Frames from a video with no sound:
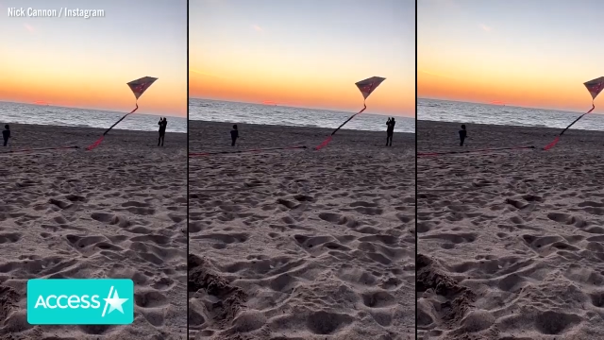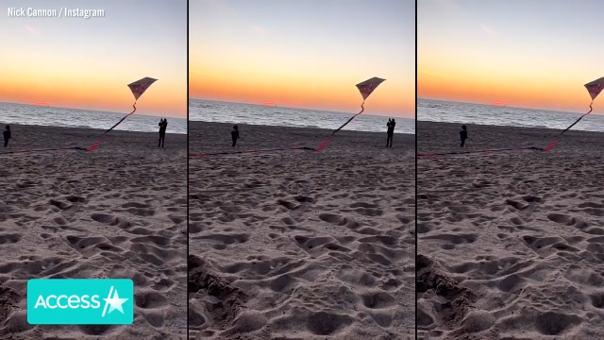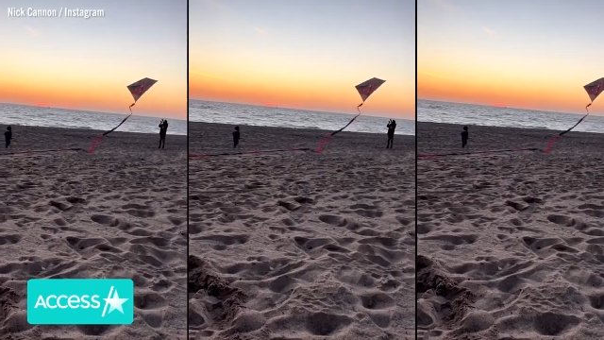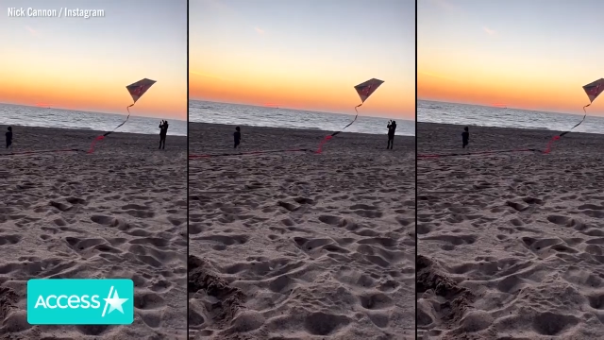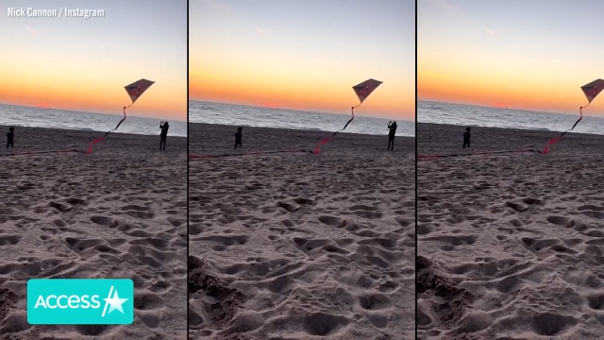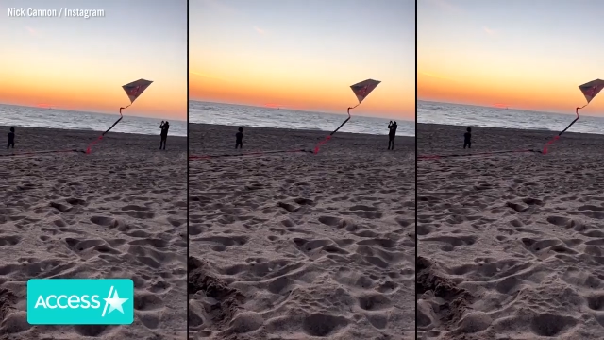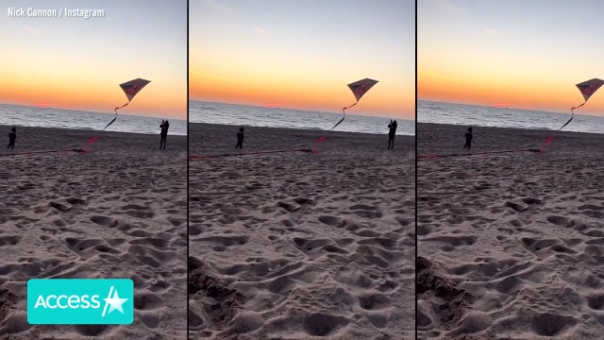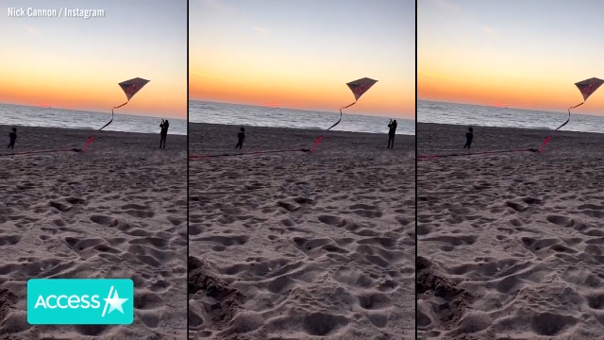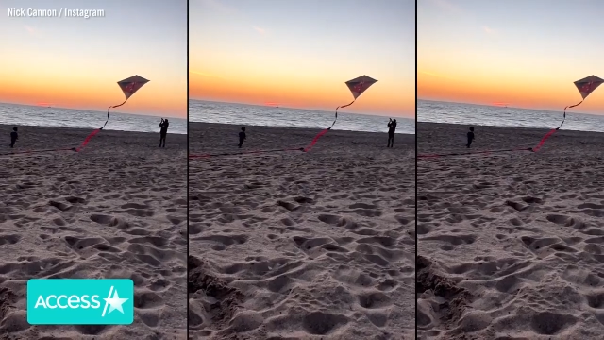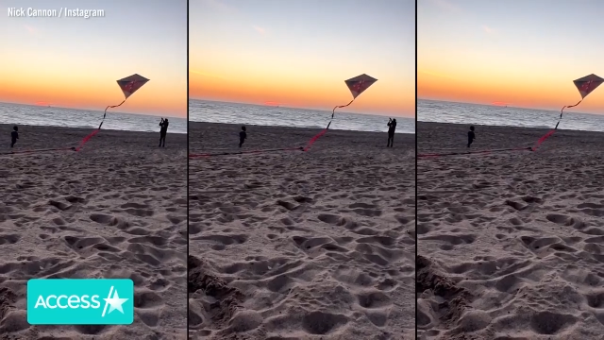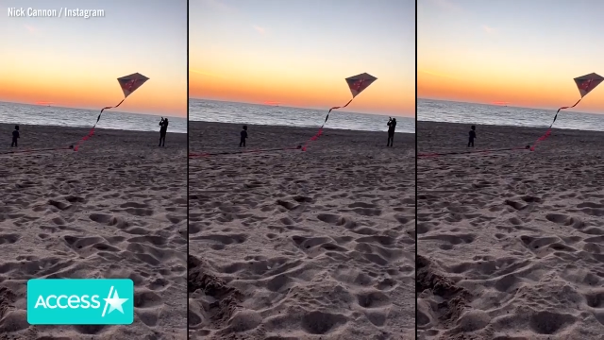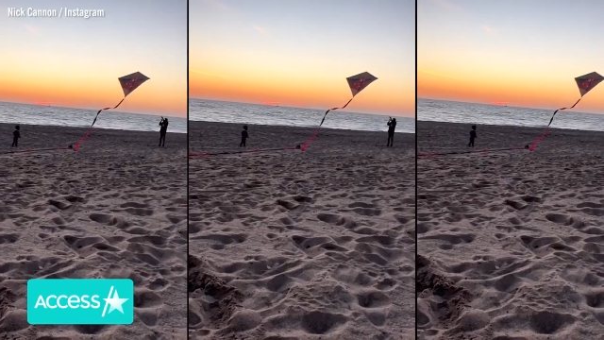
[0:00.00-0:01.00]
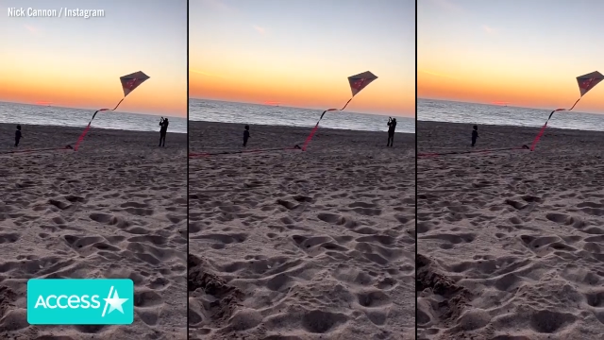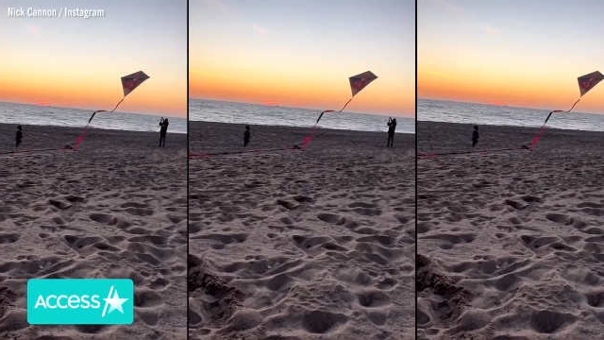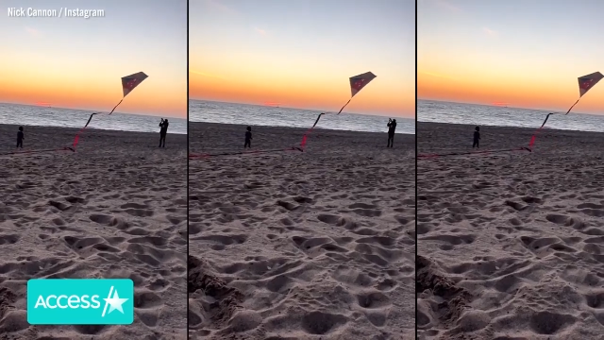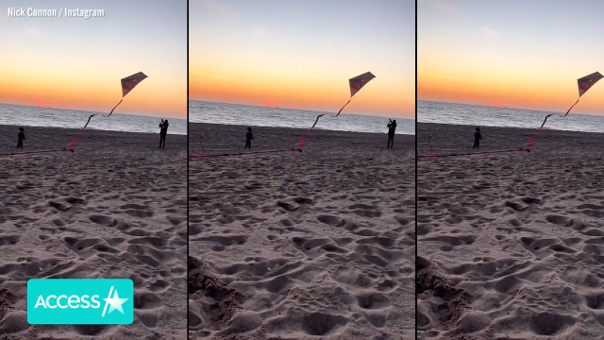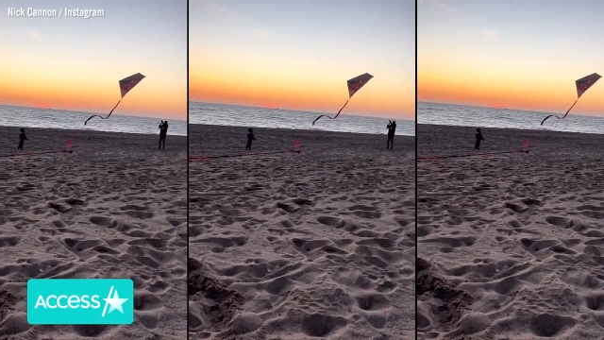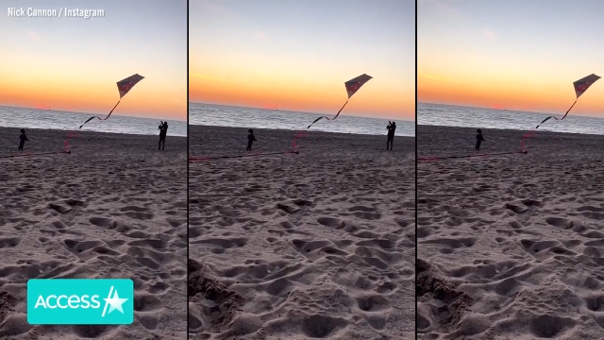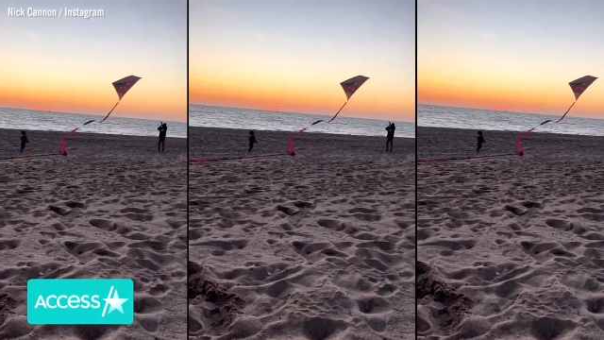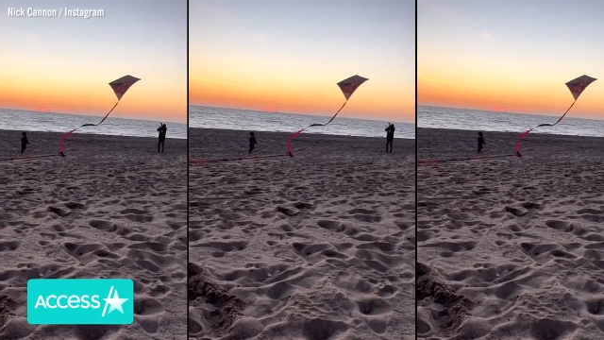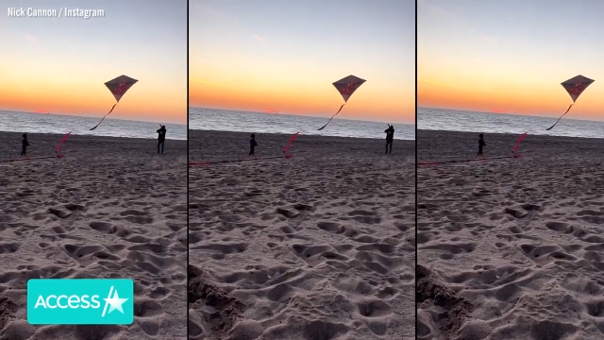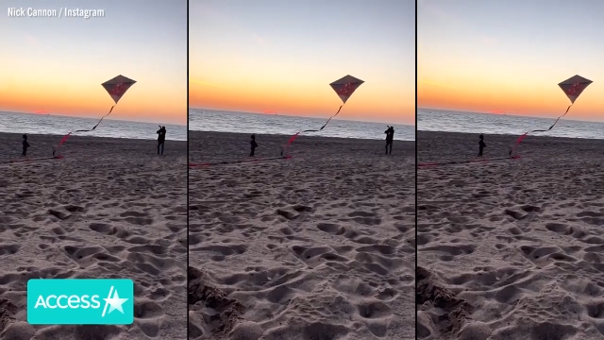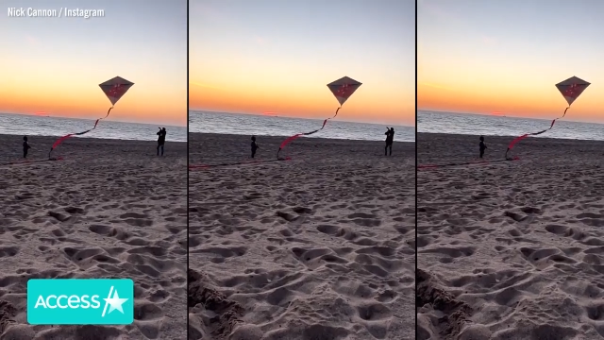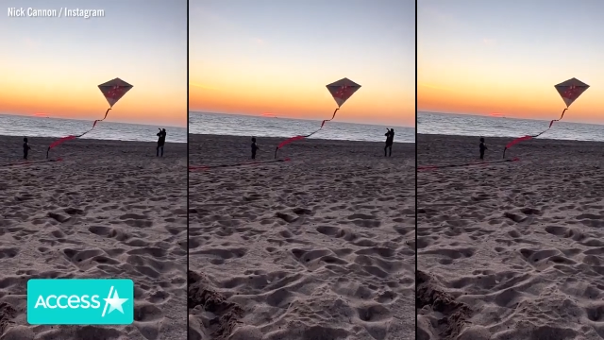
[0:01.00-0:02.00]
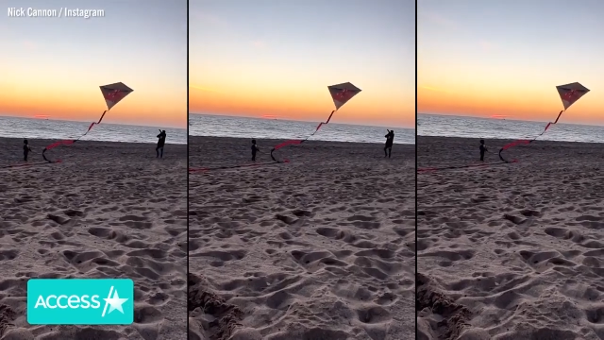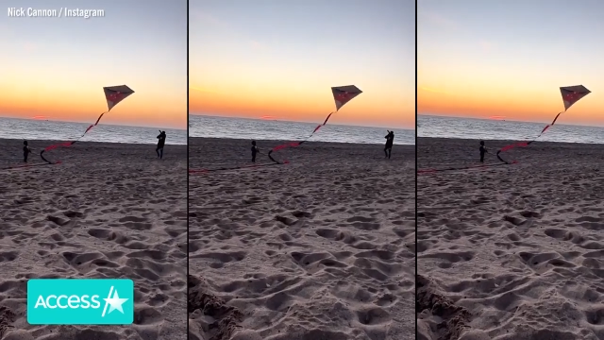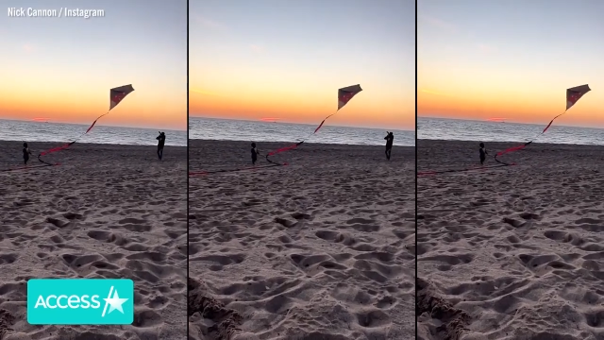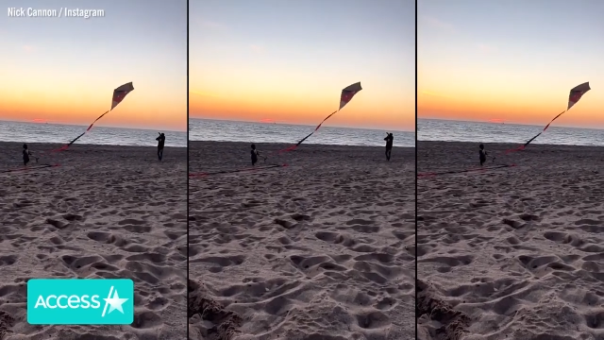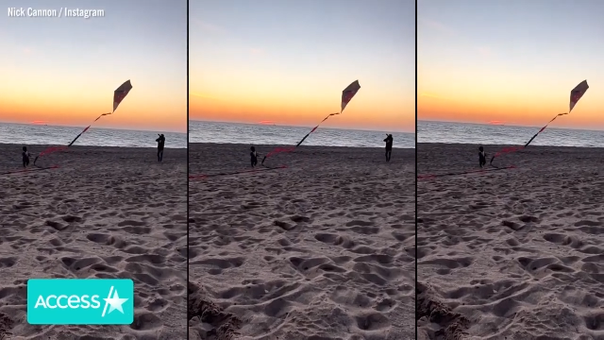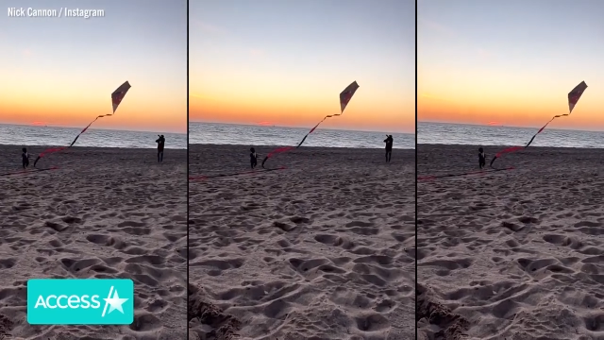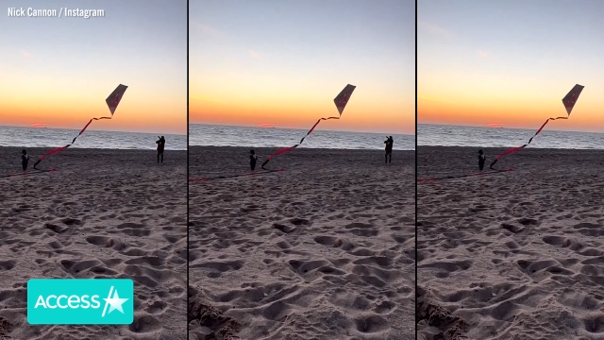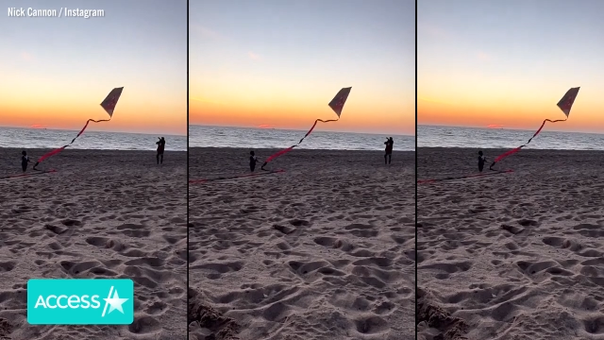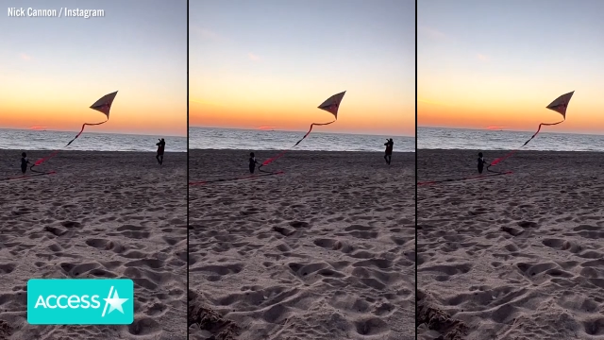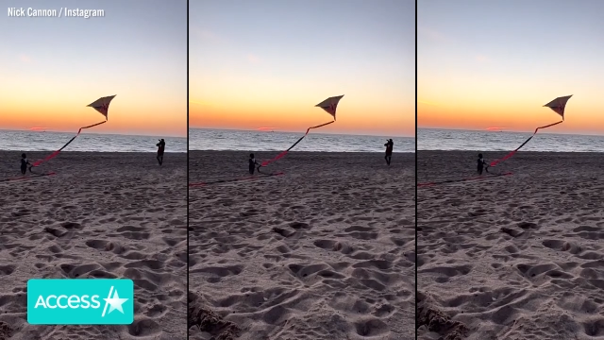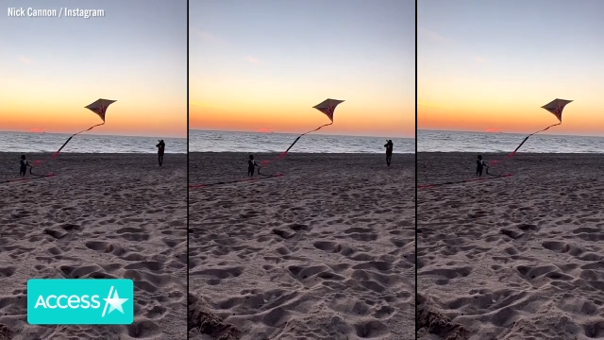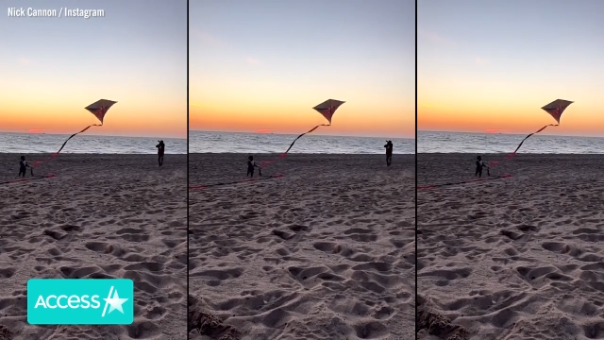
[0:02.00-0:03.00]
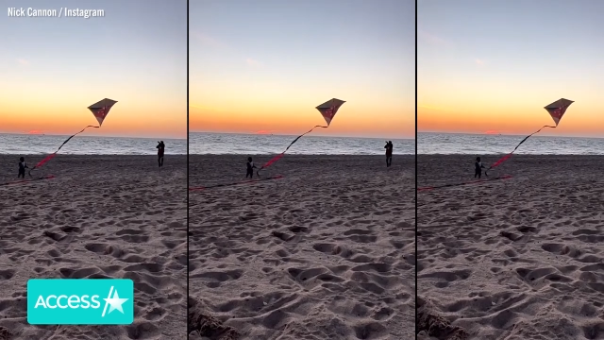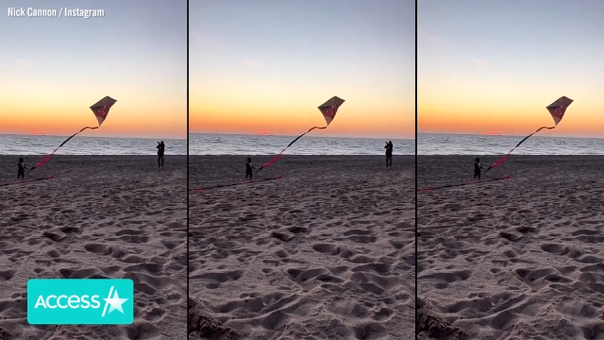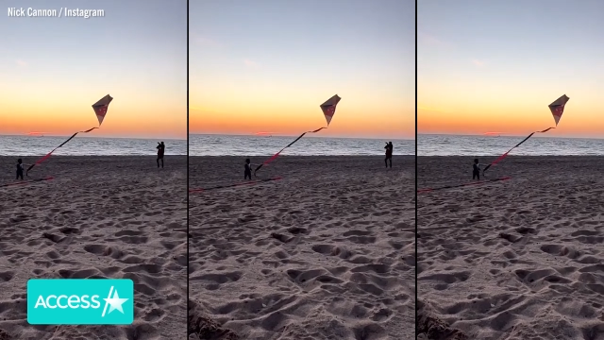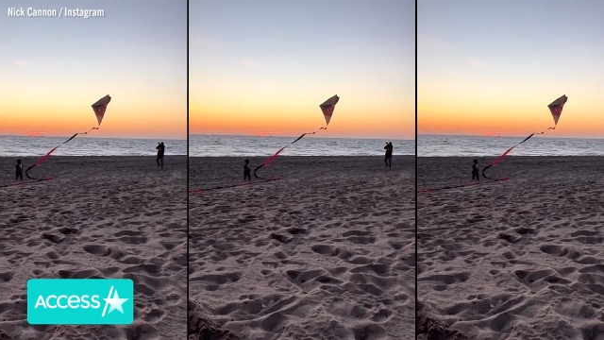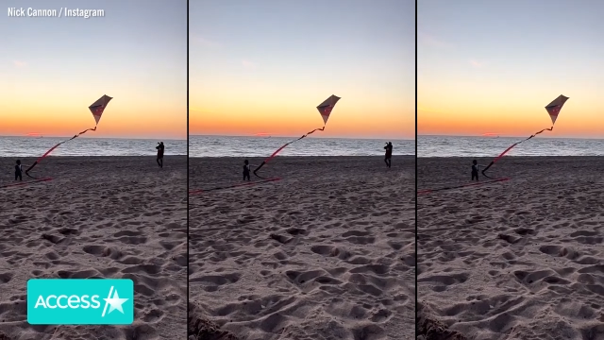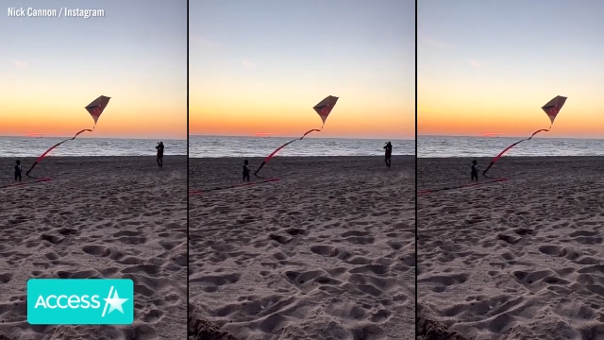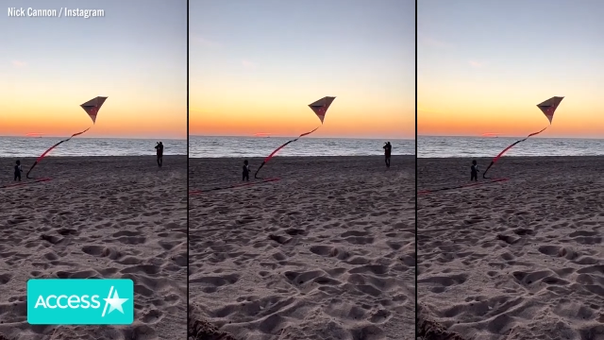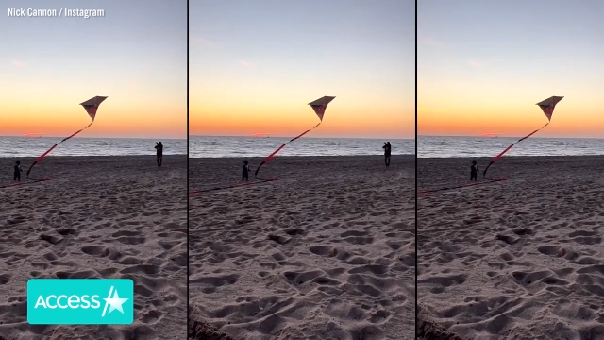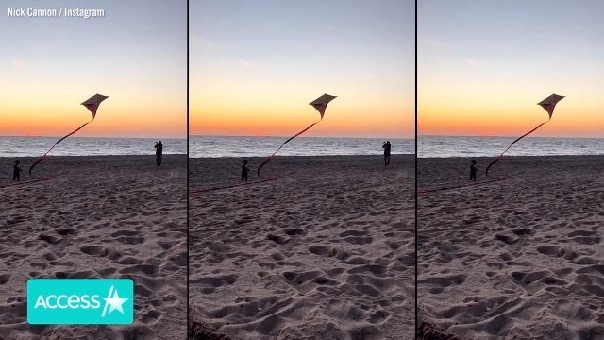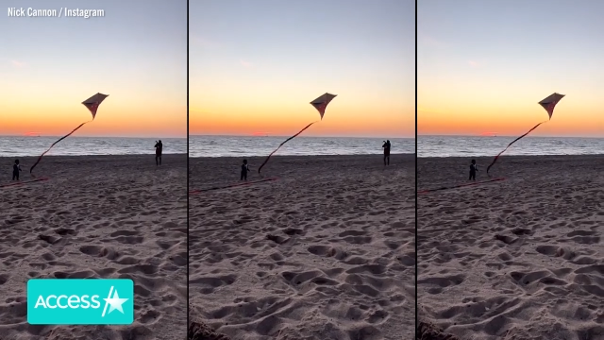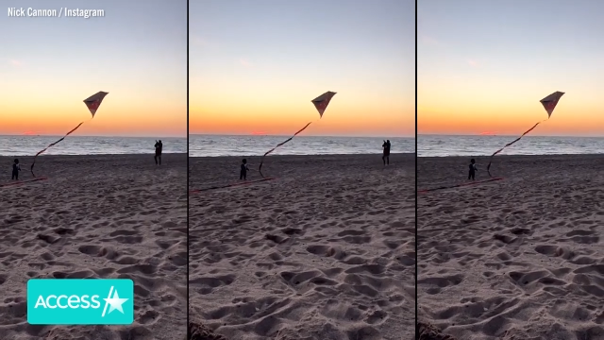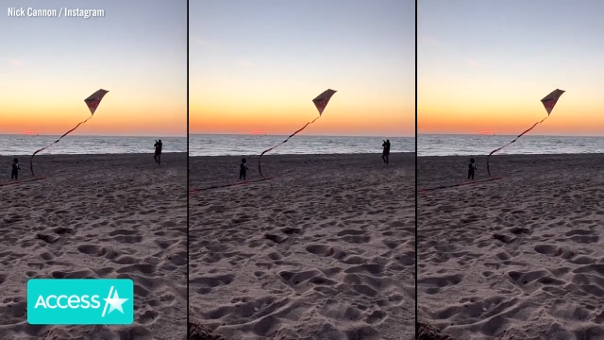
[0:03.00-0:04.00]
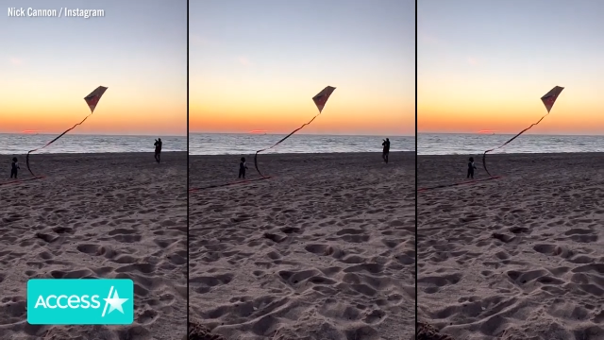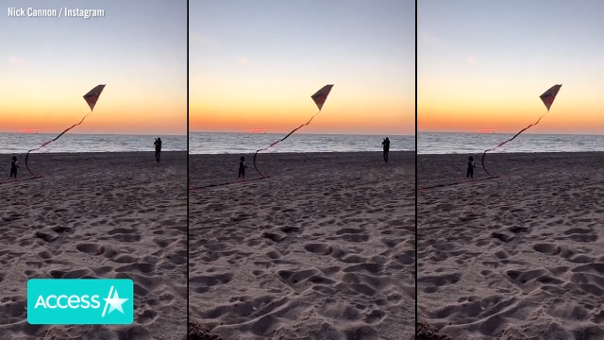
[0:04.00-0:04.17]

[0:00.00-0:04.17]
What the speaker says: (no speaker visible)